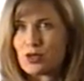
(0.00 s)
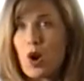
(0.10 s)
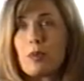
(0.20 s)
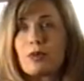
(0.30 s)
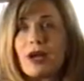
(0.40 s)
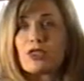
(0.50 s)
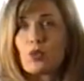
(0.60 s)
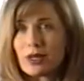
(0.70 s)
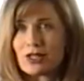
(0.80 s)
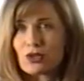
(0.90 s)
To operate
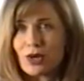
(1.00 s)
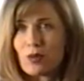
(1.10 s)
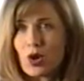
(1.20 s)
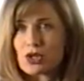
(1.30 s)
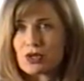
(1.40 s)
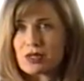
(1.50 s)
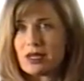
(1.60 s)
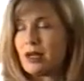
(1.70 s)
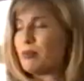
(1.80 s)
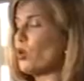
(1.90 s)
the windscreen
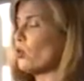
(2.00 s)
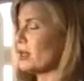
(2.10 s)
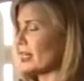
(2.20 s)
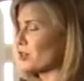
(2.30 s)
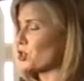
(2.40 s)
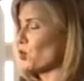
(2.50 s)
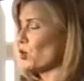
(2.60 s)
washers, pull the lever